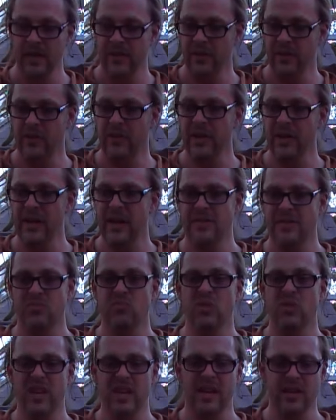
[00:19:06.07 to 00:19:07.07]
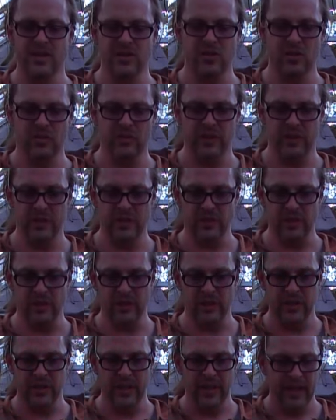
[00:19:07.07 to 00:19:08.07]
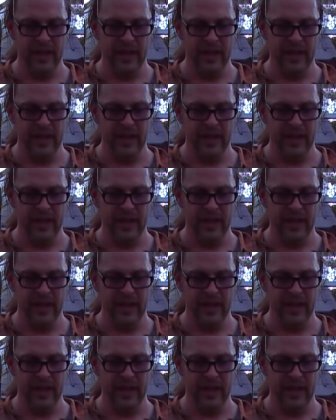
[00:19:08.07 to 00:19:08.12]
The greenhouse really has suffered this year.